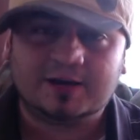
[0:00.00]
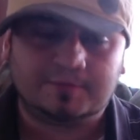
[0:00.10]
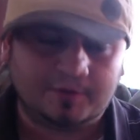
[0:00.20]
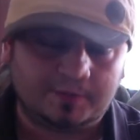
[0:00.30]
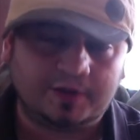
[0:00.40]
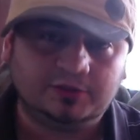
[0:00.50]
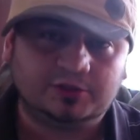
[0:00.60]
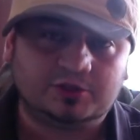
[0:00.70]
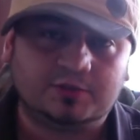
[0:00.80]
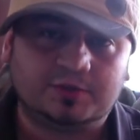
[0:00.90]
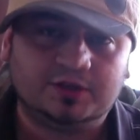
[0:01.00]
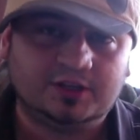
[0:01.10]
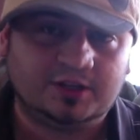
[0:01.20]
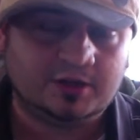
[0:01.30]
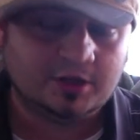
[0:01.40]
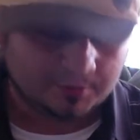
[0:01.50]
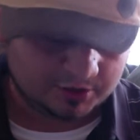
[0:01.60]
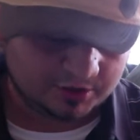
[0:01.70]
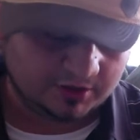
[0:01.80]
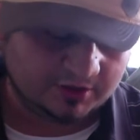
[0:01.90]
of penalty trouble here,
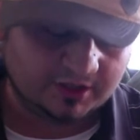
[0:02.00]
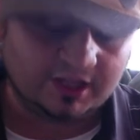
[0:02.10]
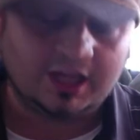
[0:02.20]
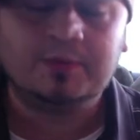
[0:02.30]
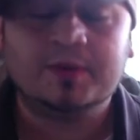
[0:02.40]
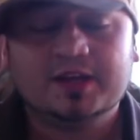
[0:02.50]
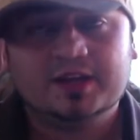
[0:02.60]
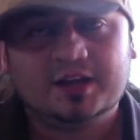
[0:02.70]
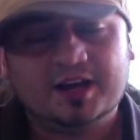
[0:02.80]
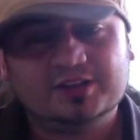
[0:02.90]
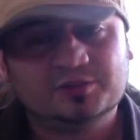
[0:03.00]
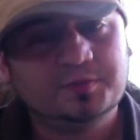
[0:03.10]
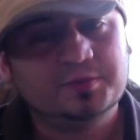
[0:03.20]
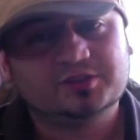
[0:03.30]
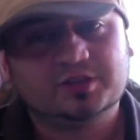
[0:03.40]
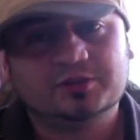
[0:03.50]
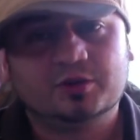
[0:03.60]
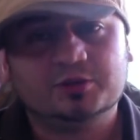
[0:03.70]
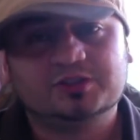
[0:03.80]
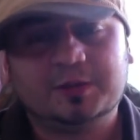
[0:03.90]
majority of the game. Superstar,
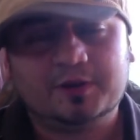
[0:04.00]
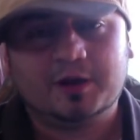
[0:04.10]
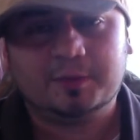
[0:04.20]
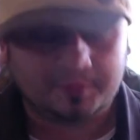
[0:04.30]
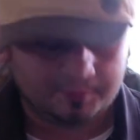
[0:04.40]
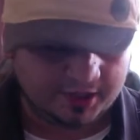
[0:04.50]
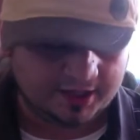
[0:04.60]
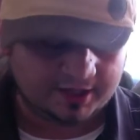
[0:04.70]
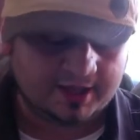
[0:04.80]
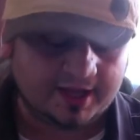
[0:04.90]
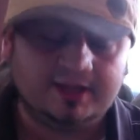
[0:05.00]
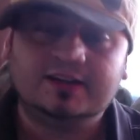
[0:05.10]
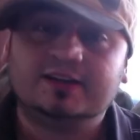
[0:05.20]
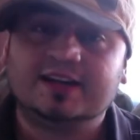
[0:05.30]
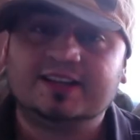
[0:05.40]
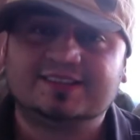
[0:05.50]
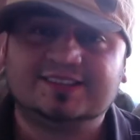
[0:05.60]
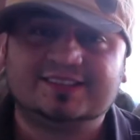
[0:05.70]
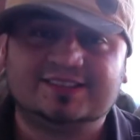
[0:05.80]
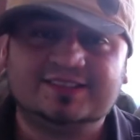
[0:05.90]
though, stepping up big in net here, had
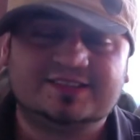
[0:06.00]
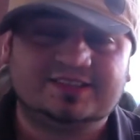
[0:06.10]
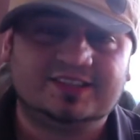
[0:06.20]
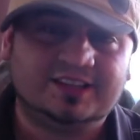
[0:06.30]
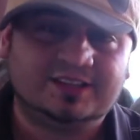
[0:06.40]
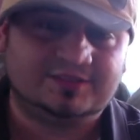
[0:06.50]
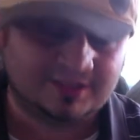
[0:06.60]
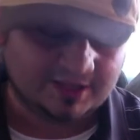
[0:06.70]
16 saves